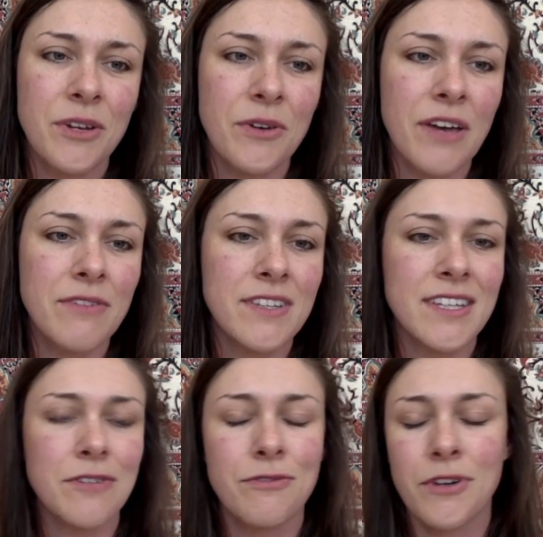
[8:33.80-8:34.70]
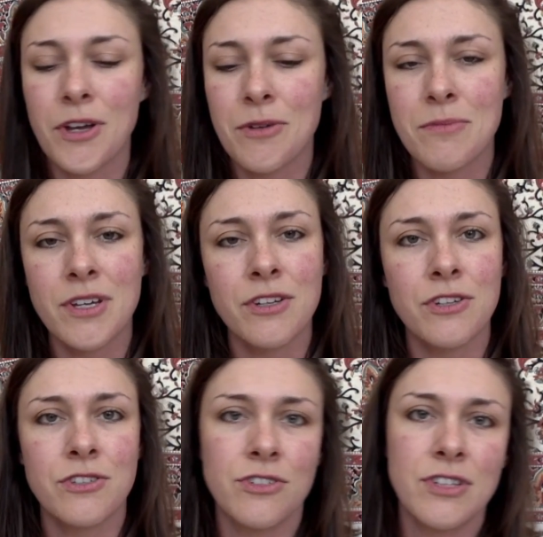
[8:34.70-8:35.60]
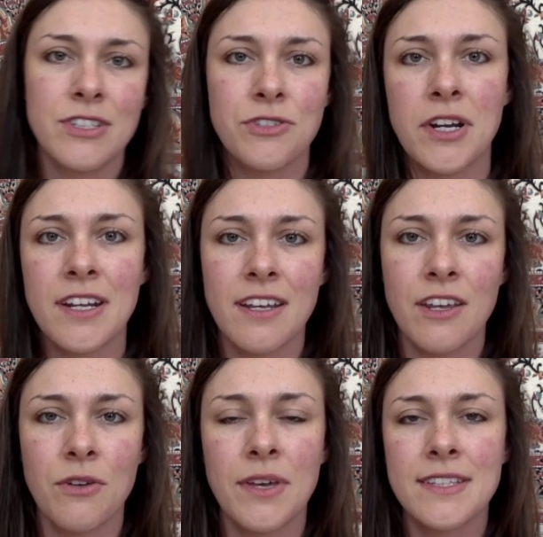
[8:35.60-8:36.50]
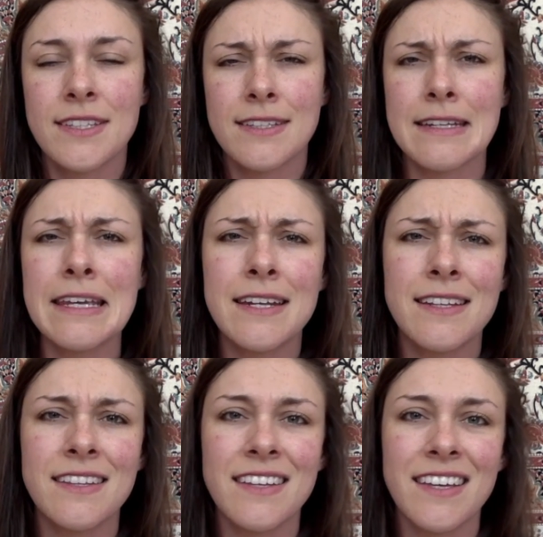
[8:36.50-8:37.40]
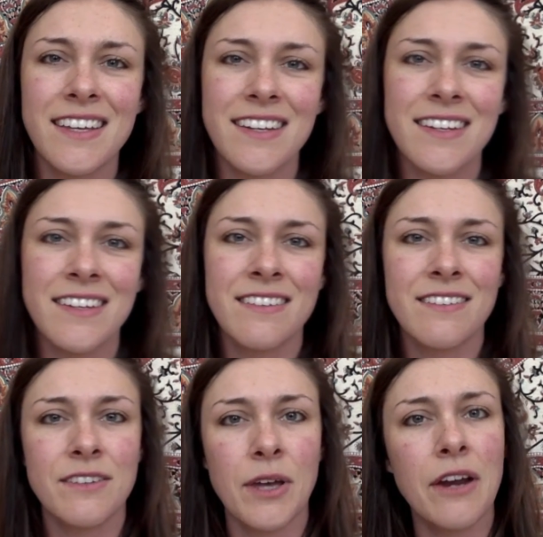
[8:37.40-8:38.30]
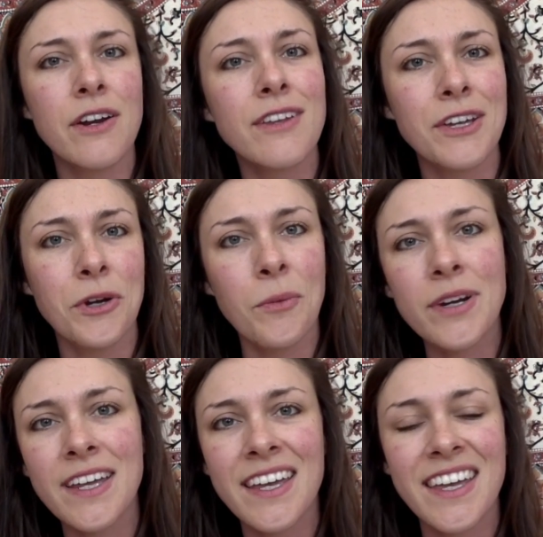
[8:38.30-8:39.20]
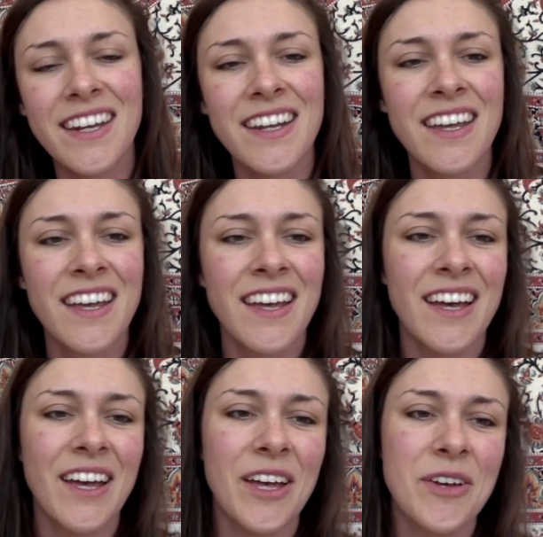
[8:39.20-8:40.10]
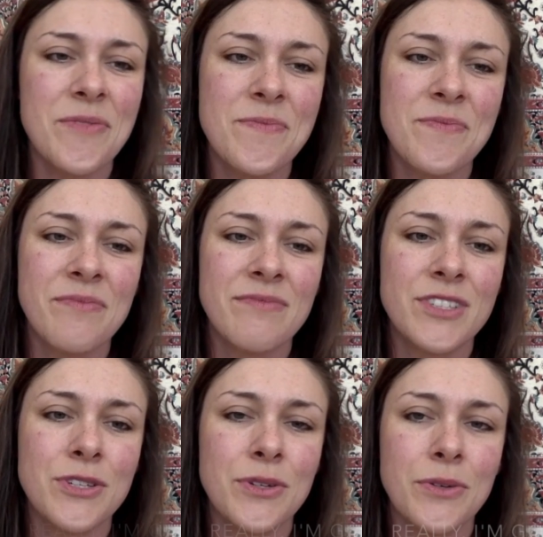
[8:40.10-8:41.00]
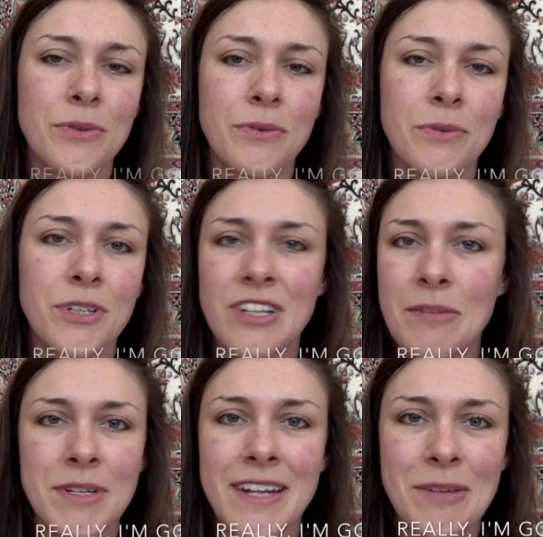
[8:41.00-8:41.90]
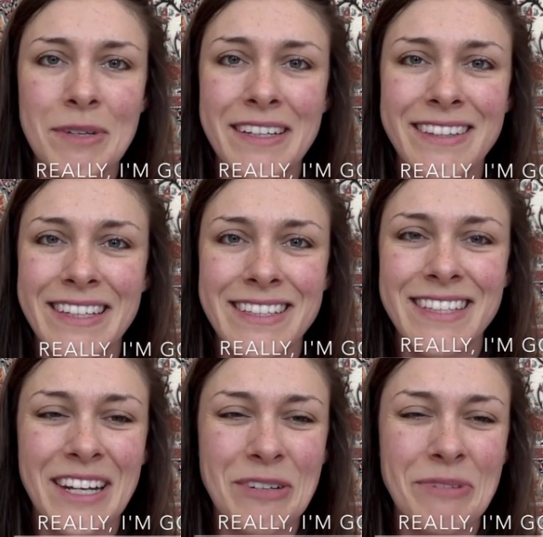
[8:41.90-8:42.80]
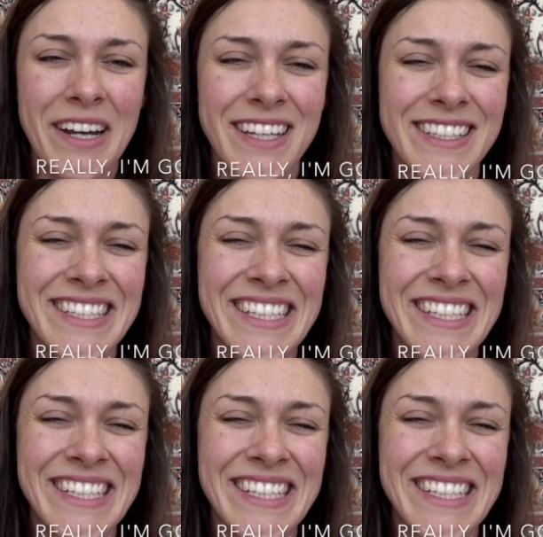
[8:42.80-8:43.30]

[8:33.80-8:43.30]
everything from, should this training, is this a need in the area that you're working in, to what should I be naming this enterprise.